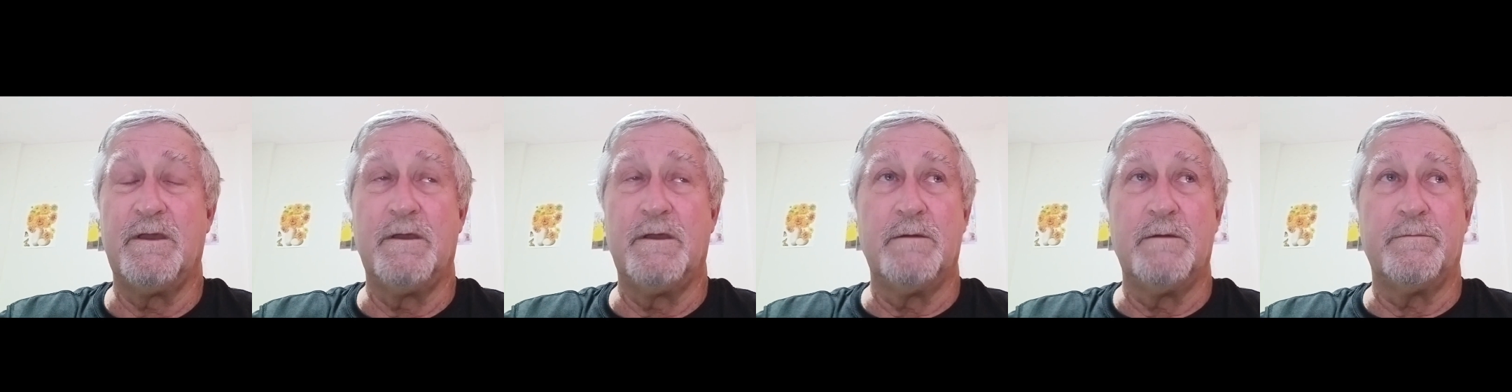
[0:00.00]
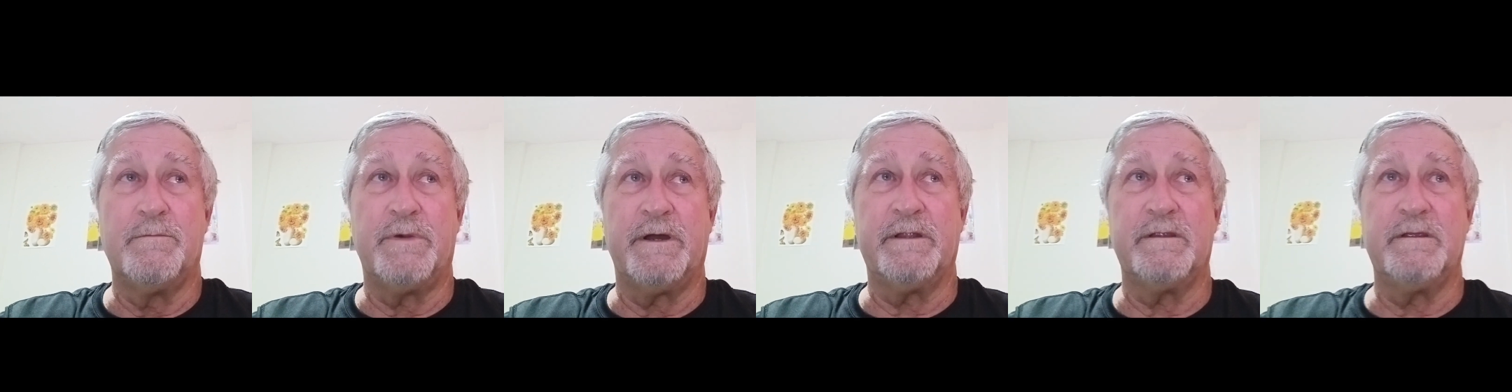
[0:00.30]

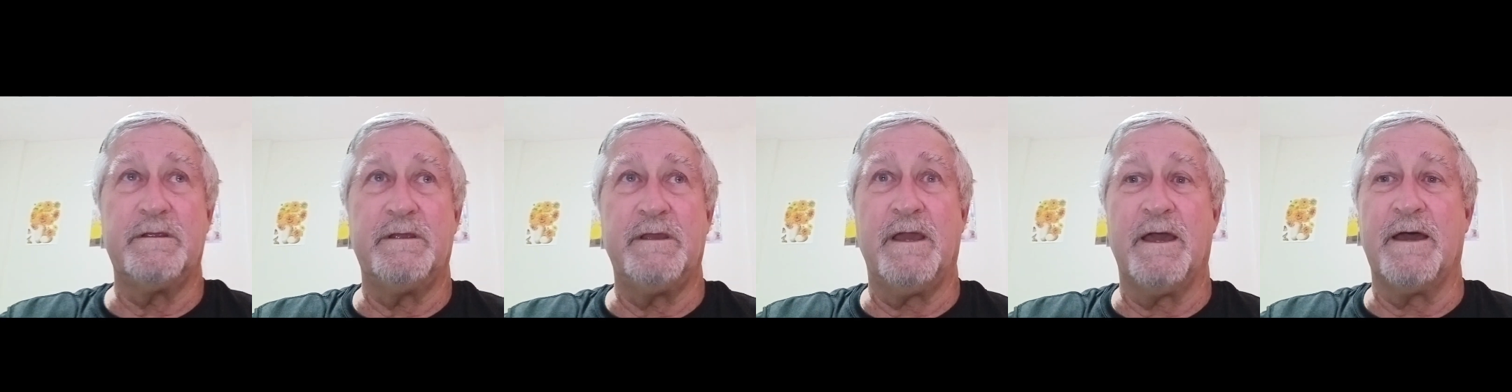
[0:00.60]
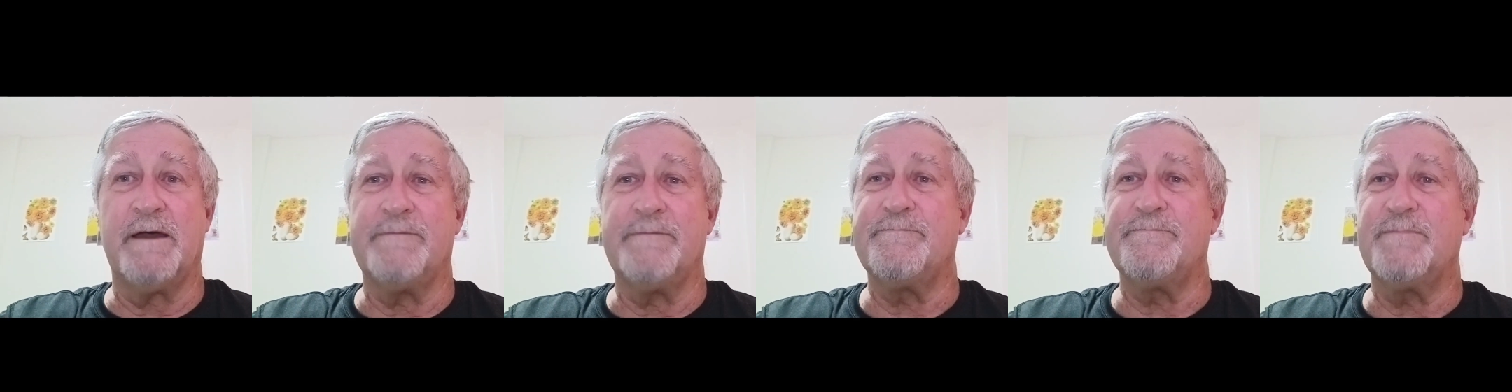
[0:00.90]
But
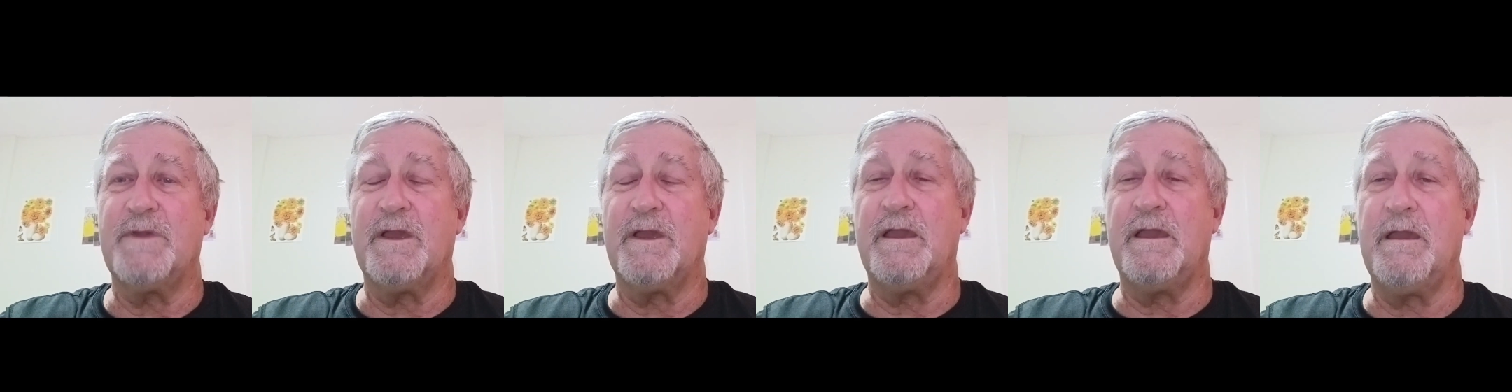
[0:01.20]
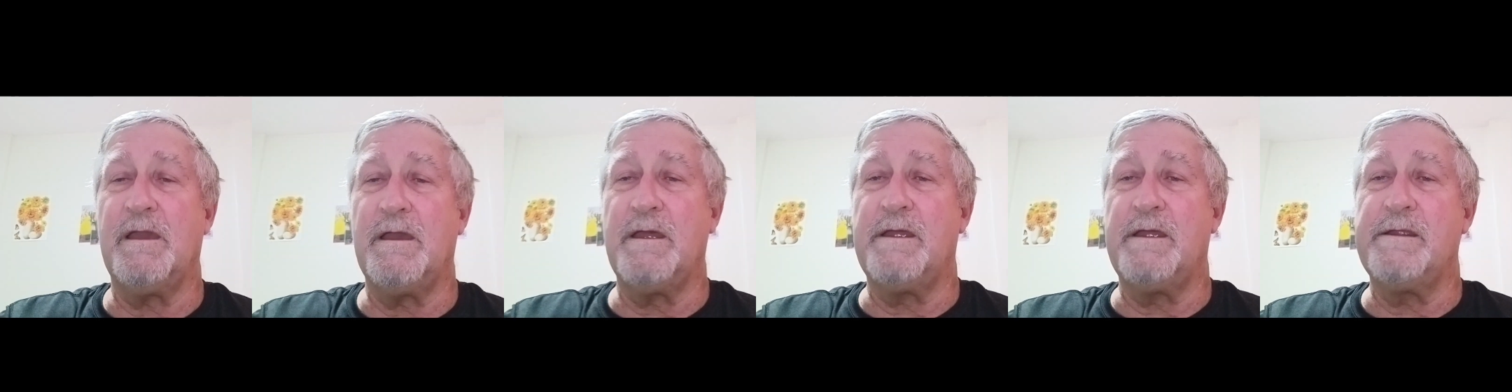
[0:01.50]
yeah,
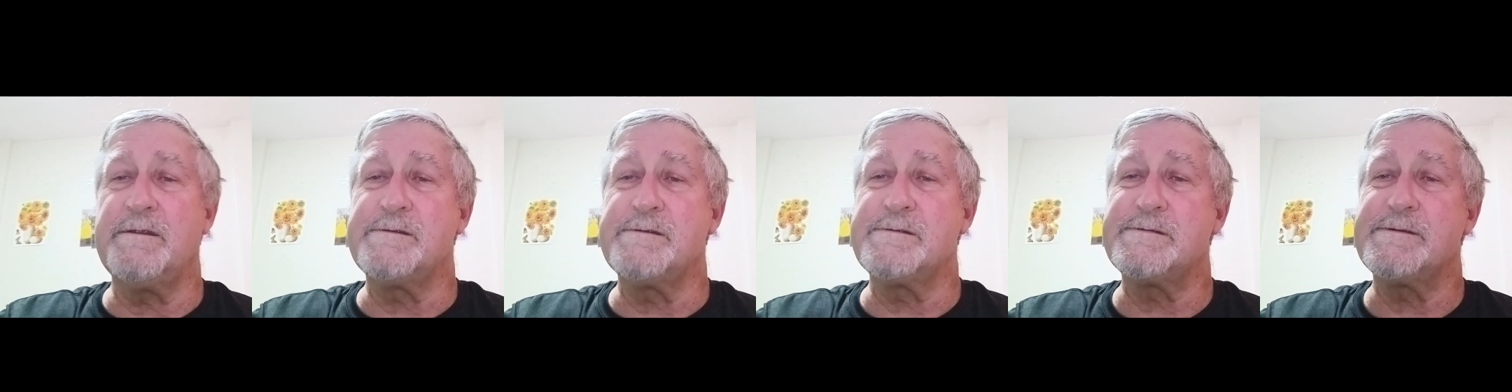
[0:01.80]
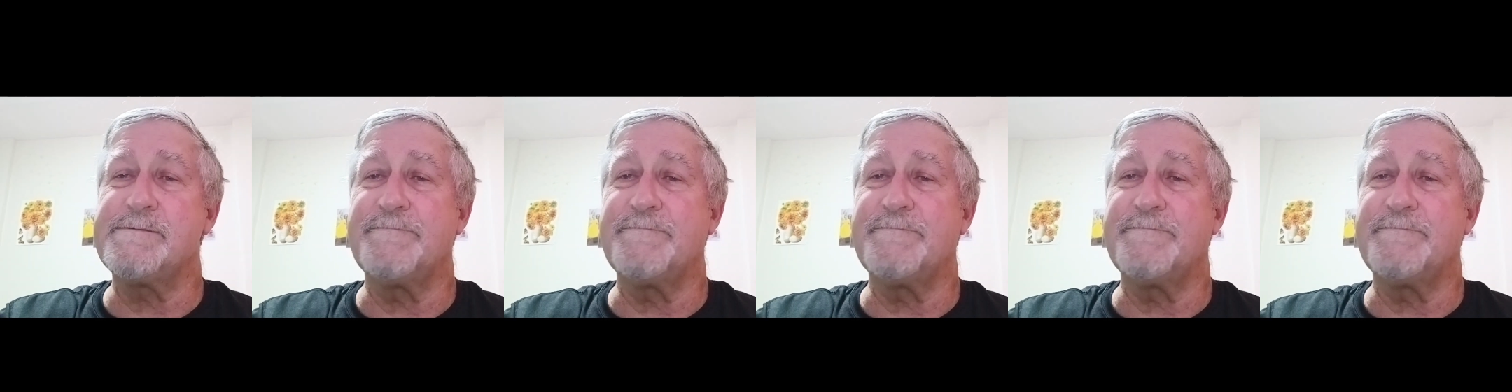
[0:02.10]
and